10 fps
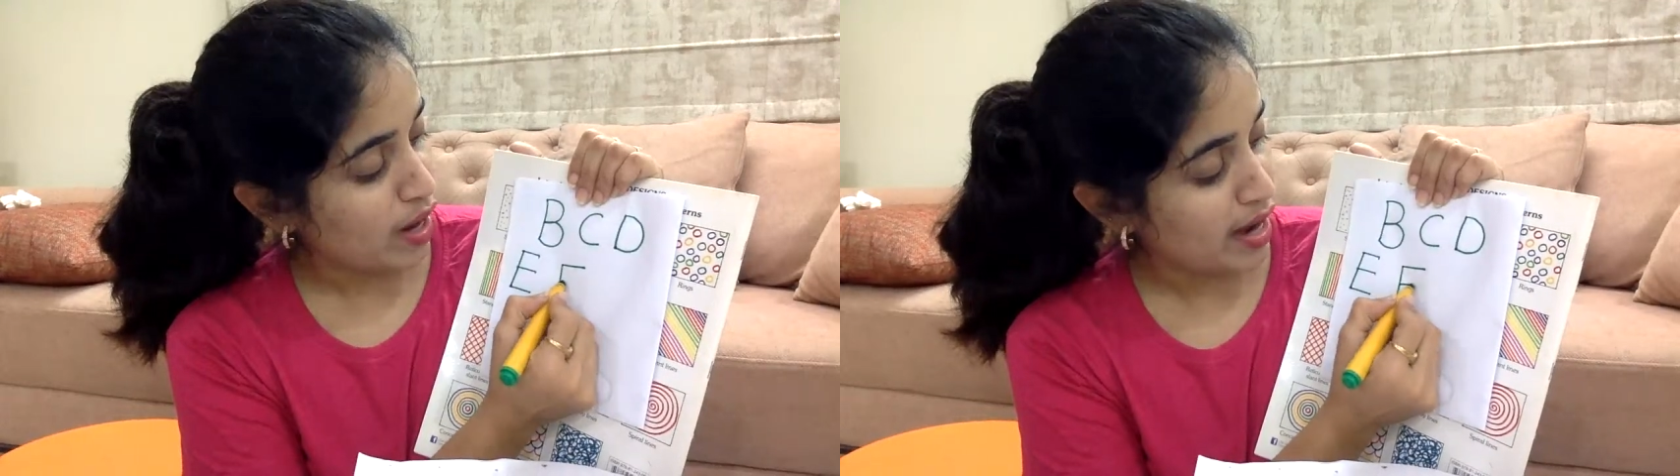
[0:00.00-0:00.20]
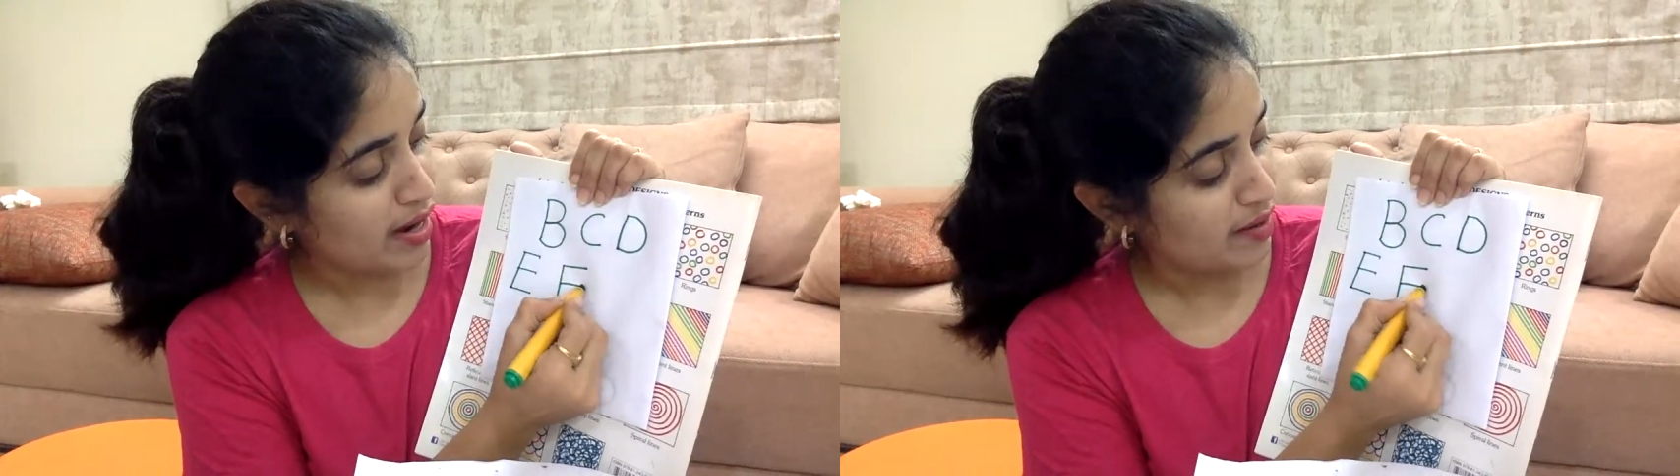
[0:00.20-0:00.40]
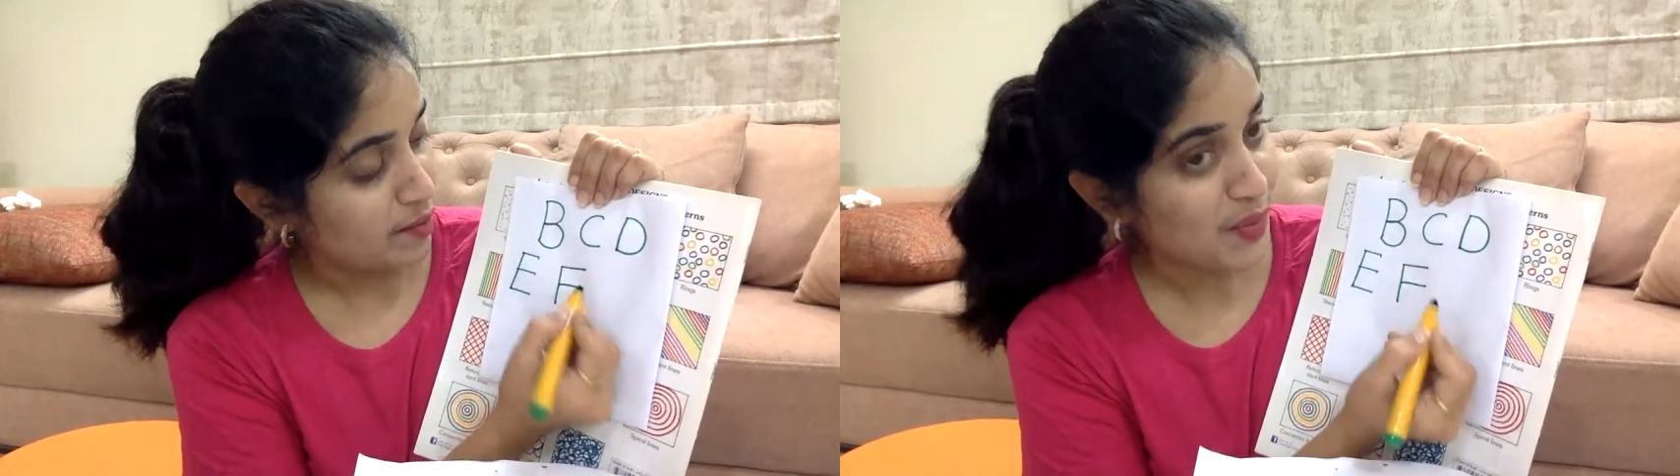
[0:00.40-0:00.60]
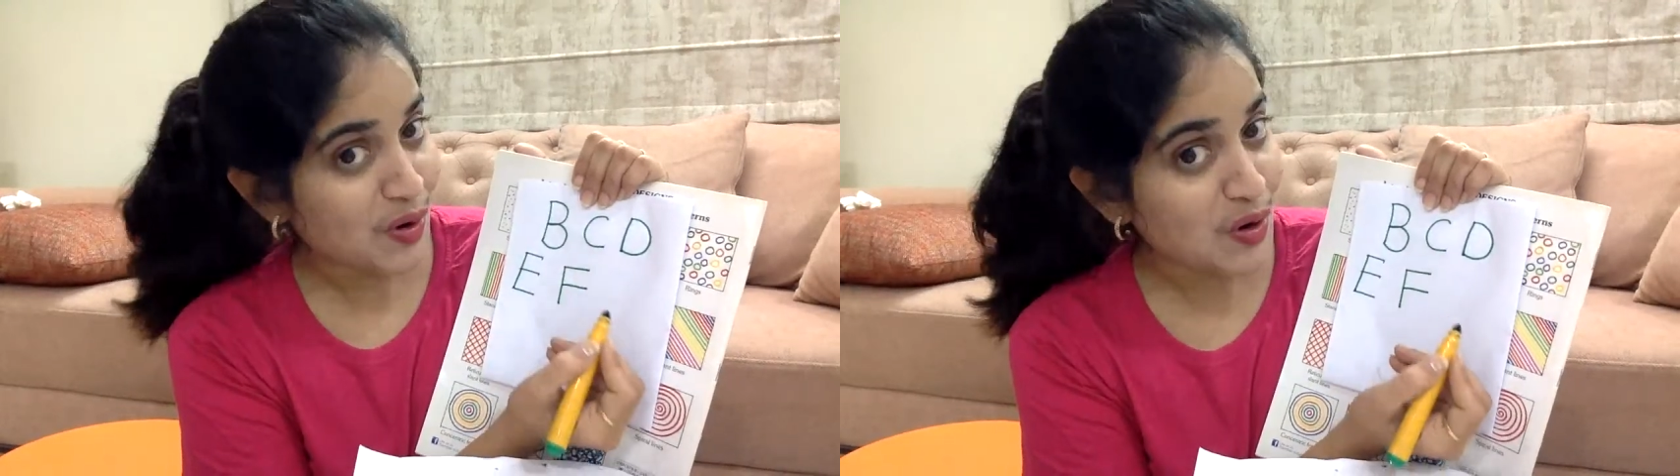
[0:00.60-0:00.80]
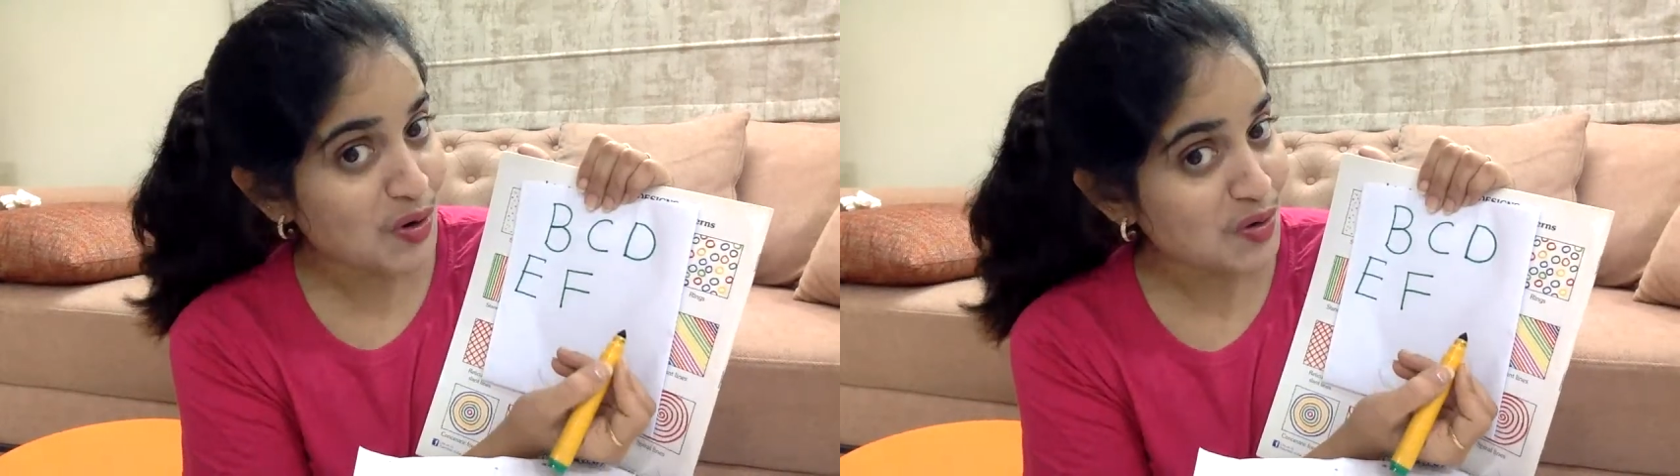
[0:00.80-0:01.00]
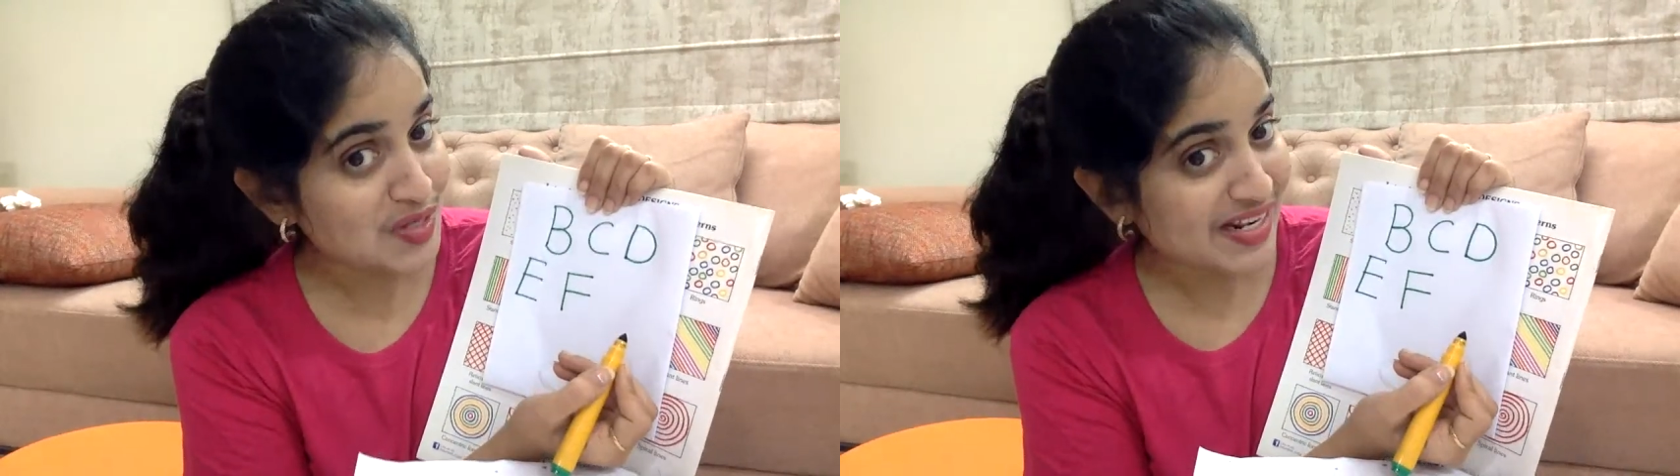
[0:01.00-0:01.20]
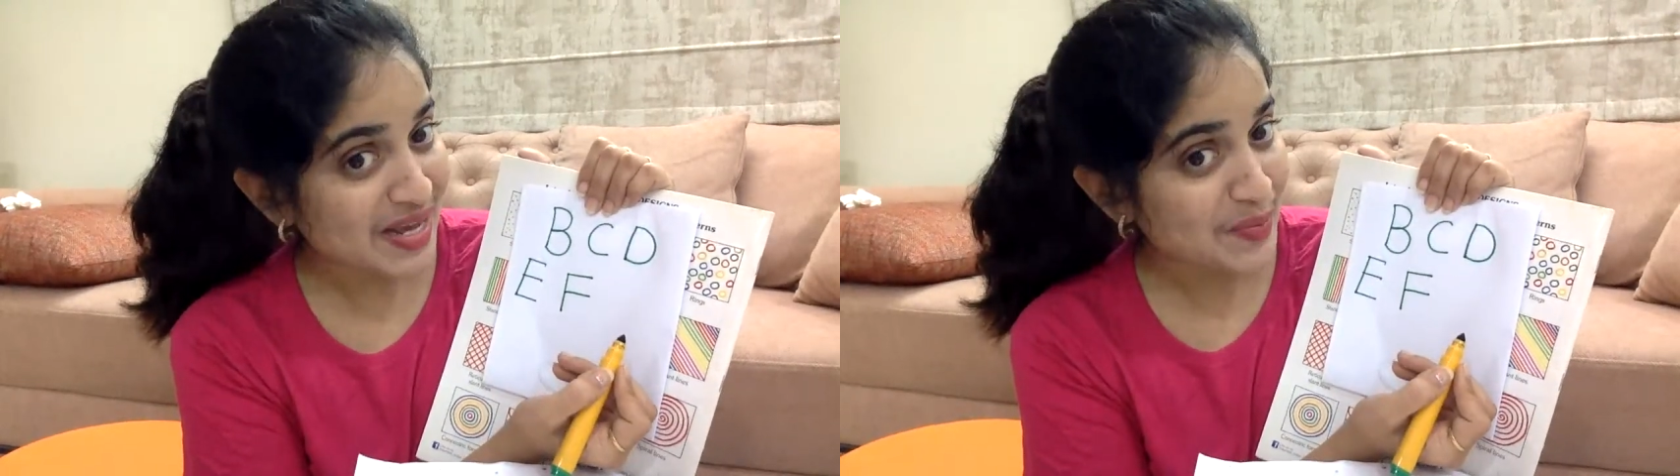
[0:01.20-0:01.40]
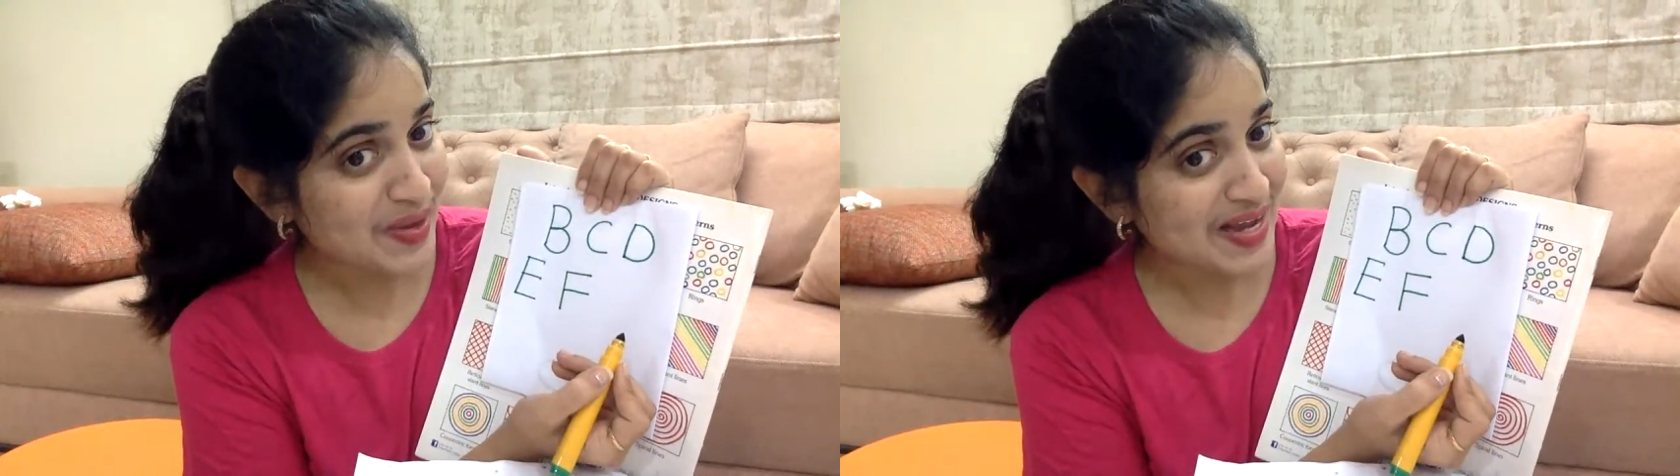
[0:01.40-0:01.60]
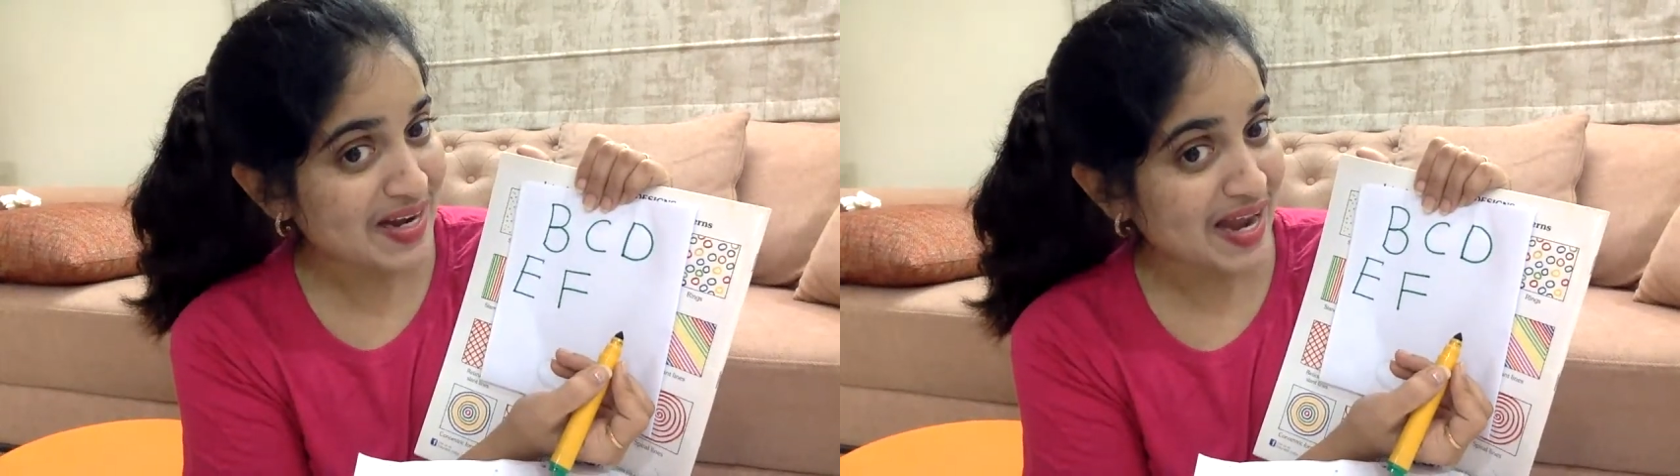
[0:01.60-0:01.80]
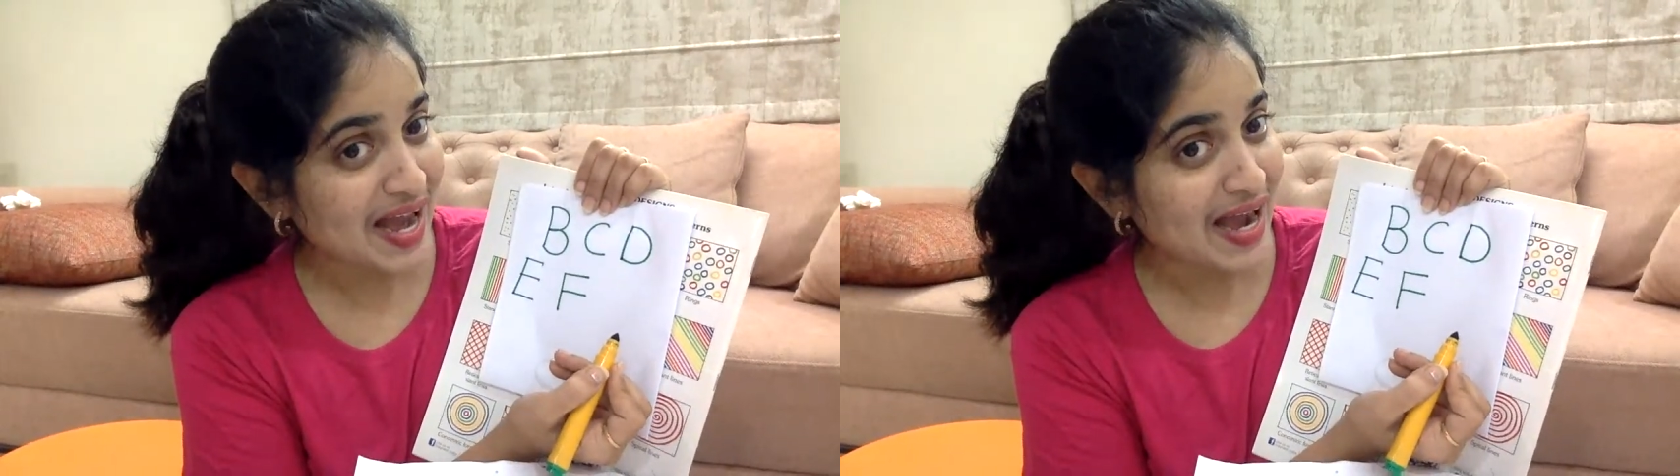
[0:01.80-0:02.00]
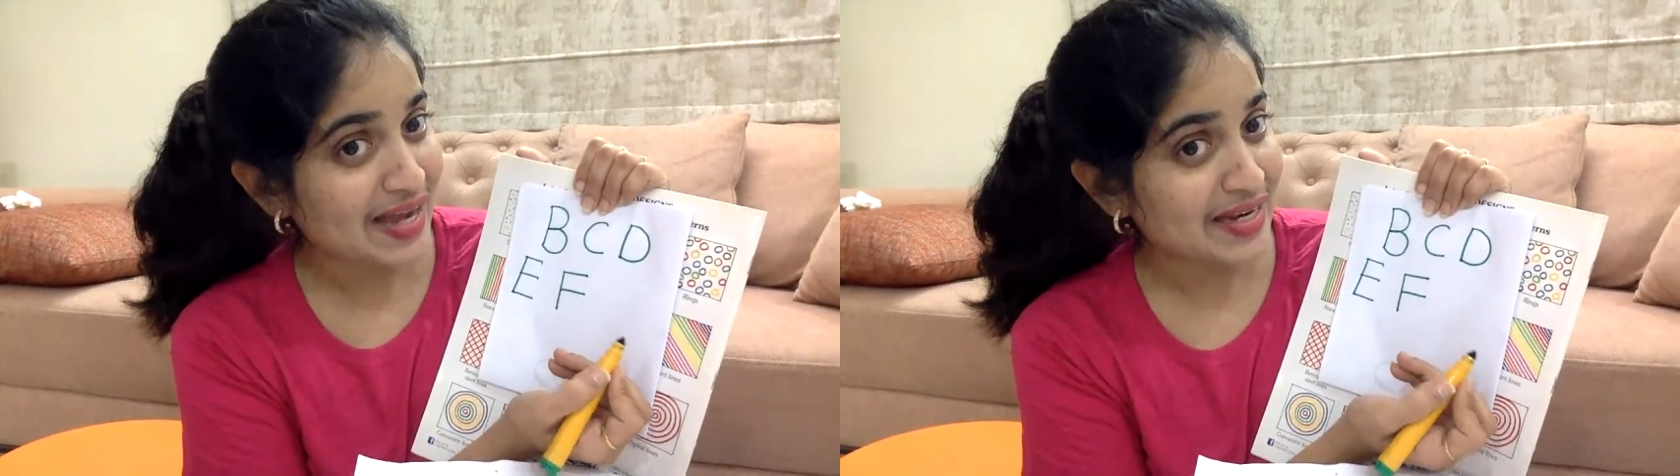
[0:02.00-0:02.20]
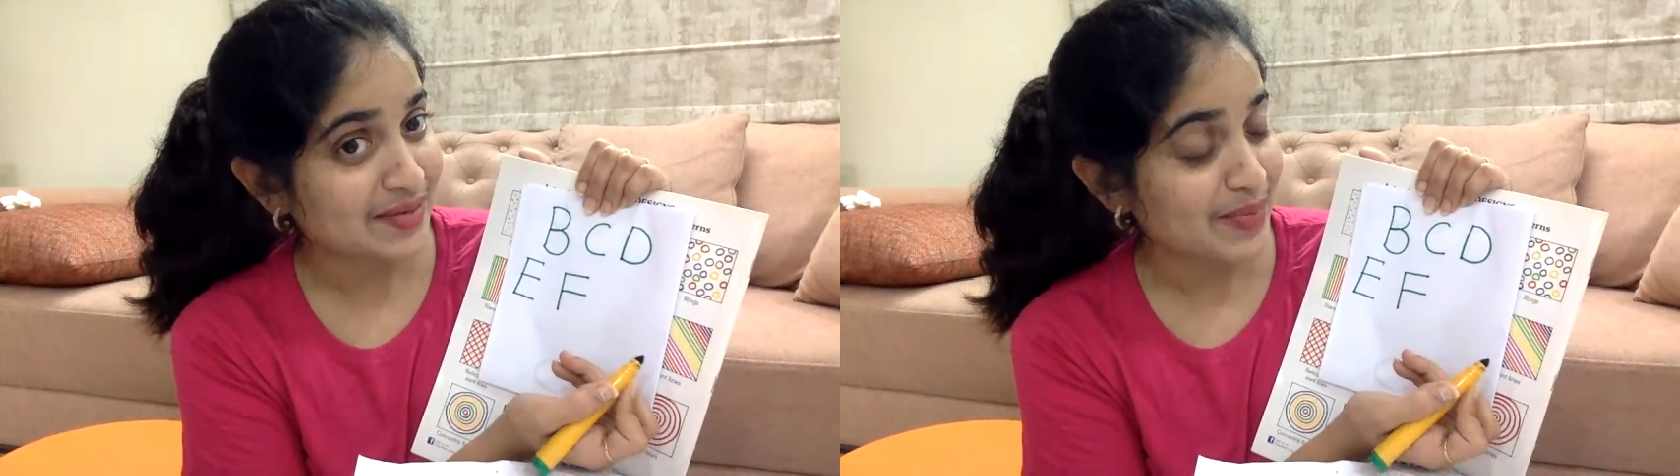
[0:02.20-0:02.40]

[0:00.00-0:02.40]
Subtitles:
1 more sleeping line